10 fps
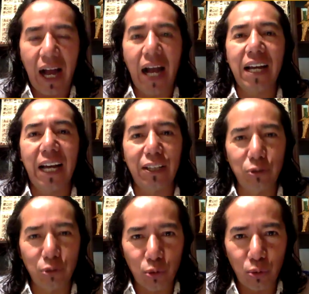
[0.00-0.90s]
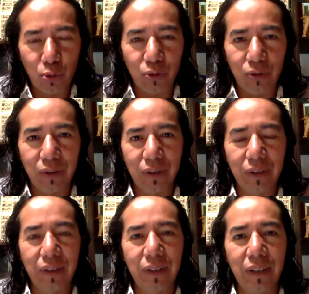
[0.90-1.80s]
I had to sue
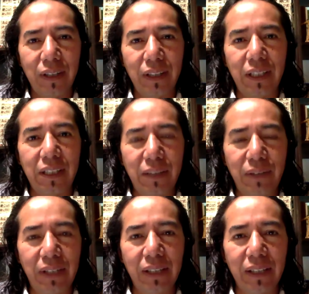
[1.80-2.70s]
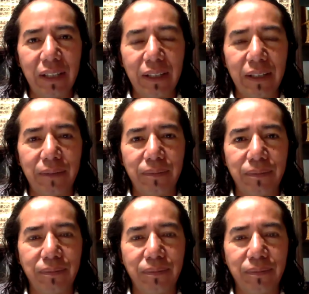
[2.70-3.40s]
the civil um,